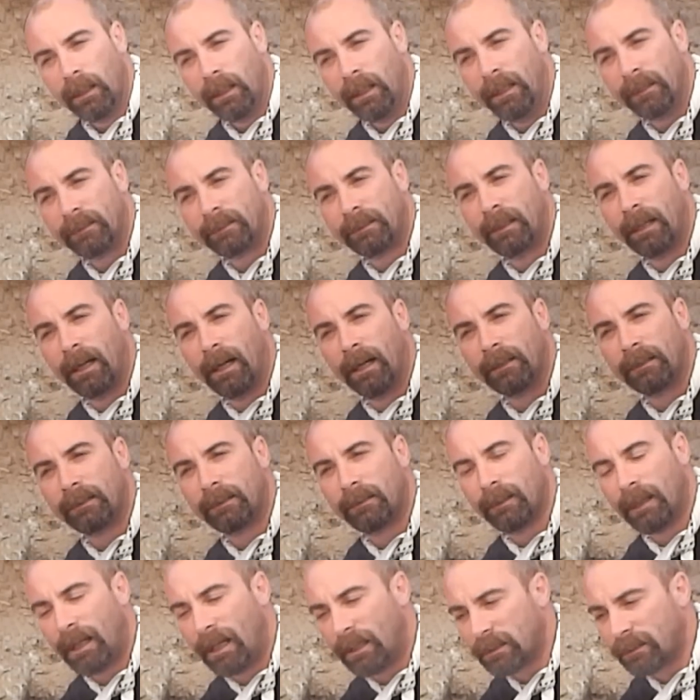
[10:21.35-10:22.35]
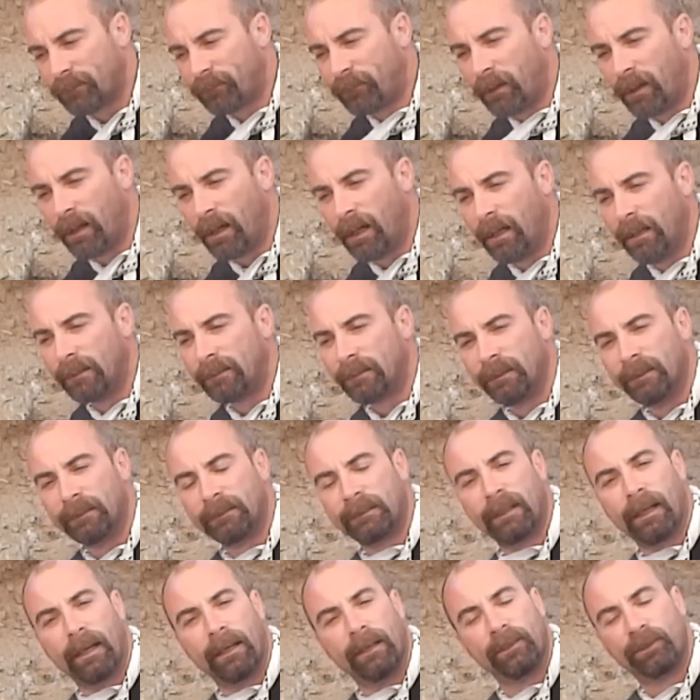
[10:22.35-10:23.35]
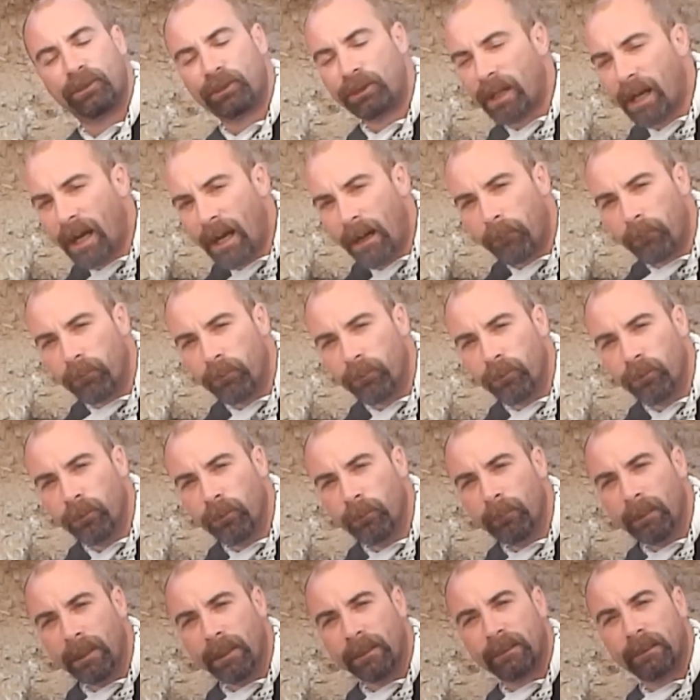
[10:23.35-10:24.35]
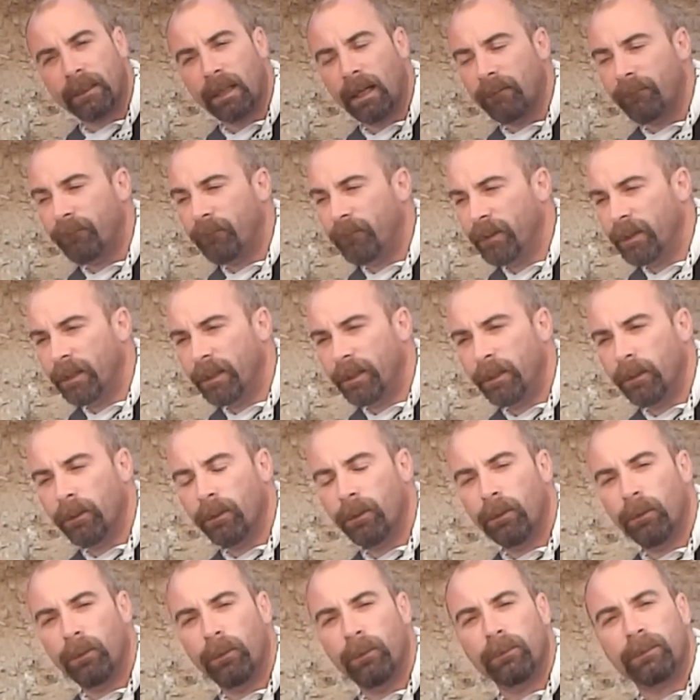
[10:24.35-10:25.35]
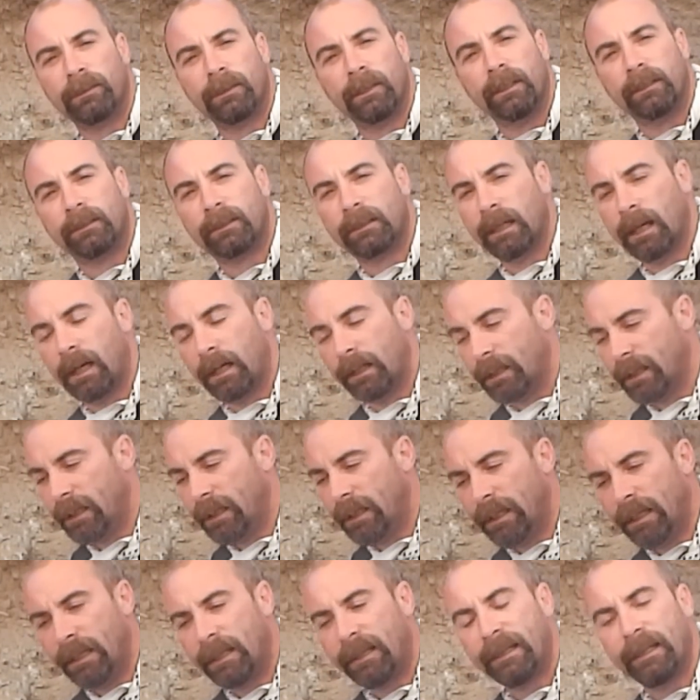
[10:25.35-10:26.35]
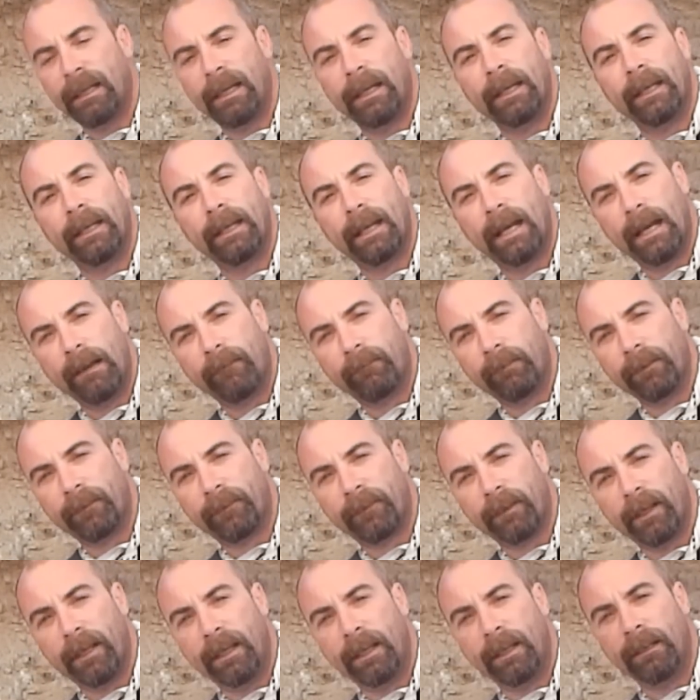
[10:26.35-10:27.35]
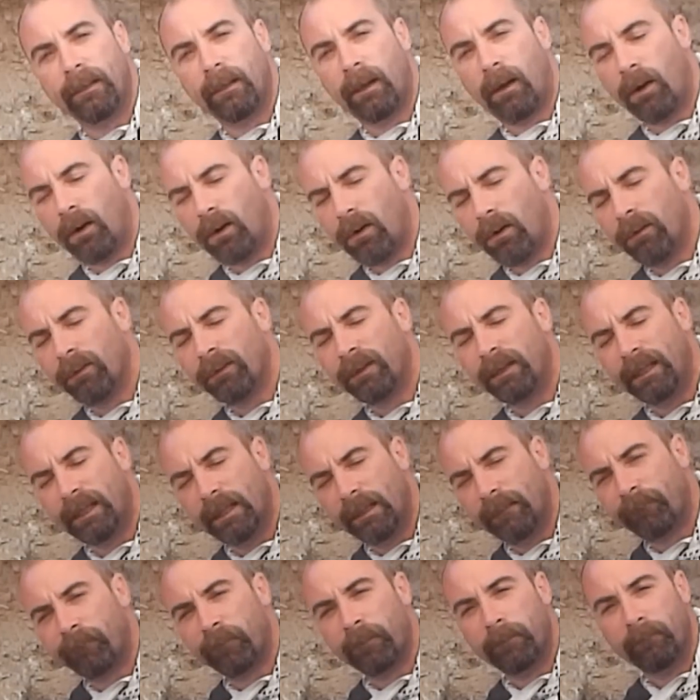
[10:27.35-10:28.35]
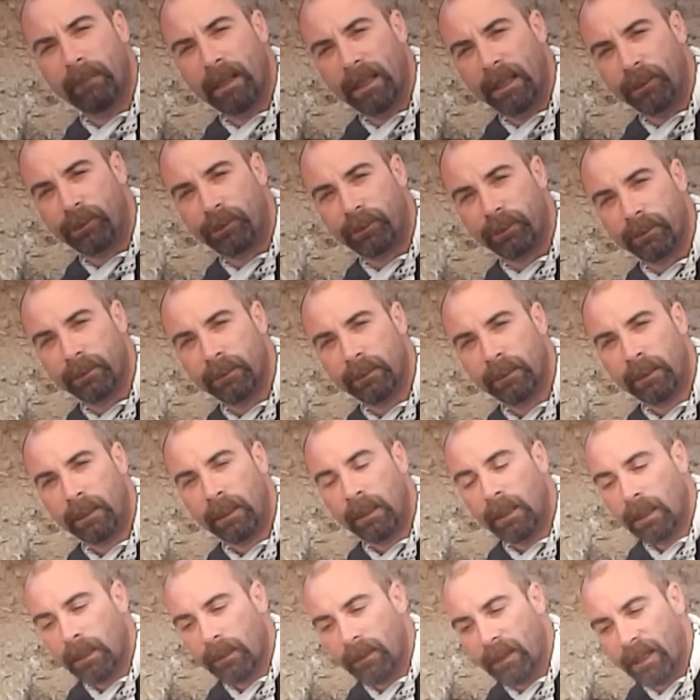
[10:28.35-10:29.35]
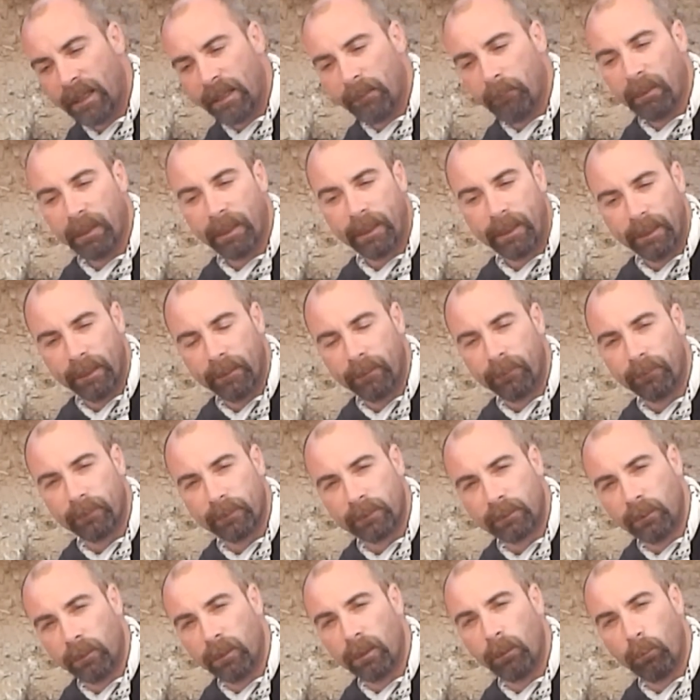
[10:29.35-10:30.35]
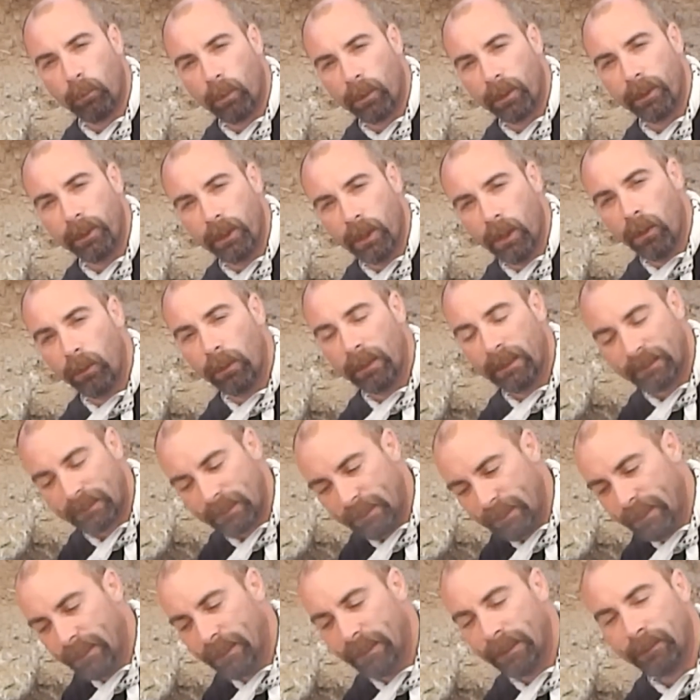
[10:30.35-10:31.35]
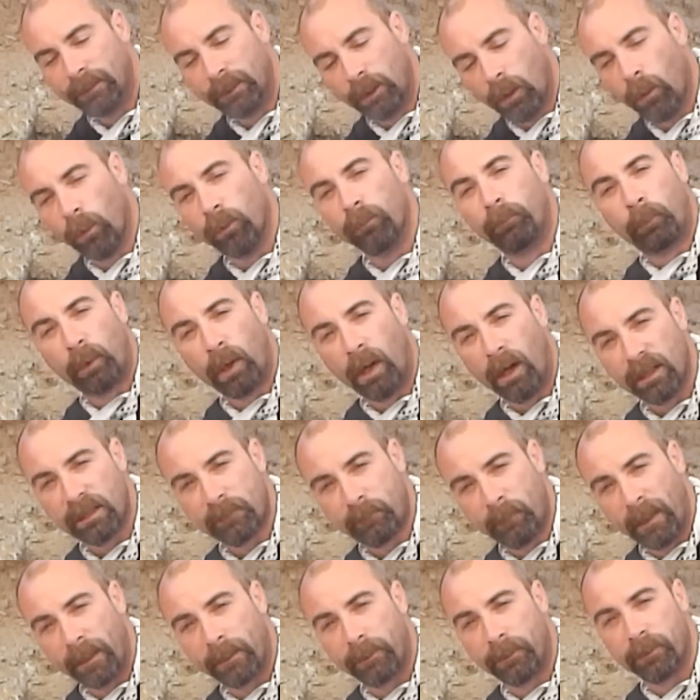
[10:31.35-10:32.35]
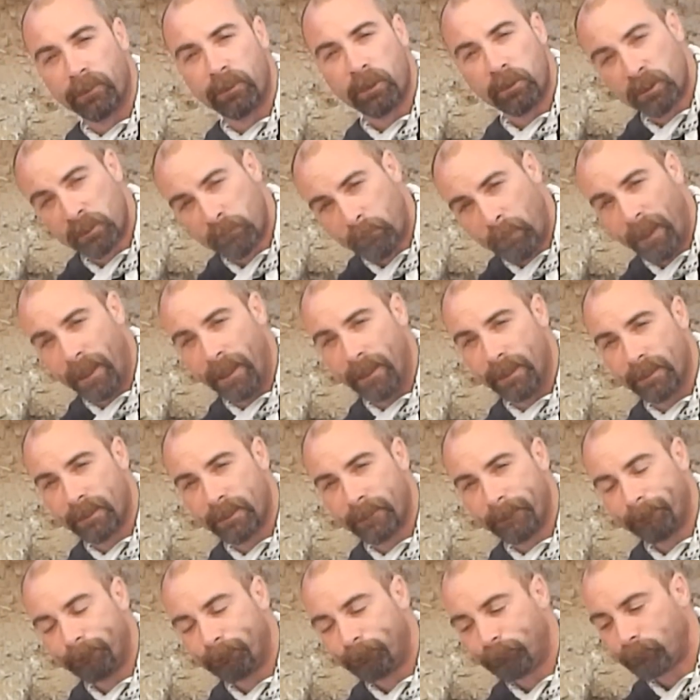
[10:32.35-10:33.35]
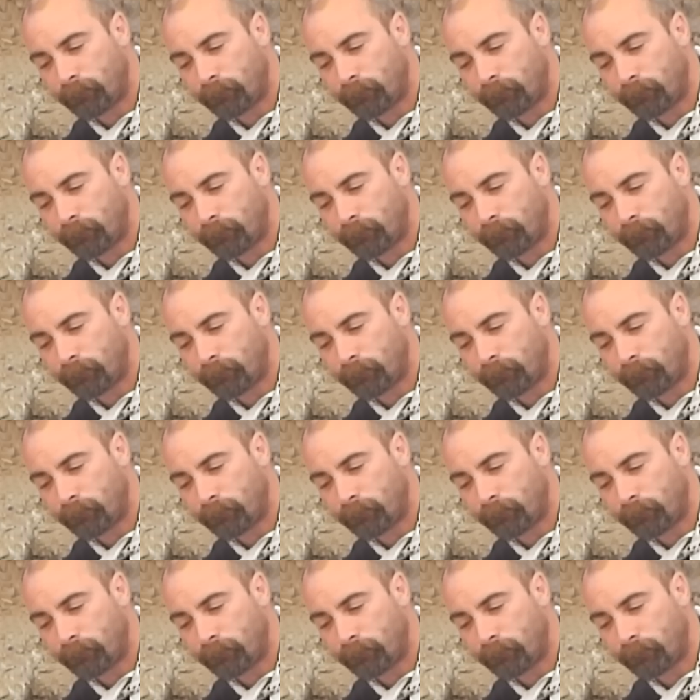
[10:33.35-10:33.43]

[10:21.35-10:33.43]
It's got classifieds, it's got a chat room, it's got videos, it's got anything and everything. All the information that a beginner is going to want to know is in Gold Prospector's space.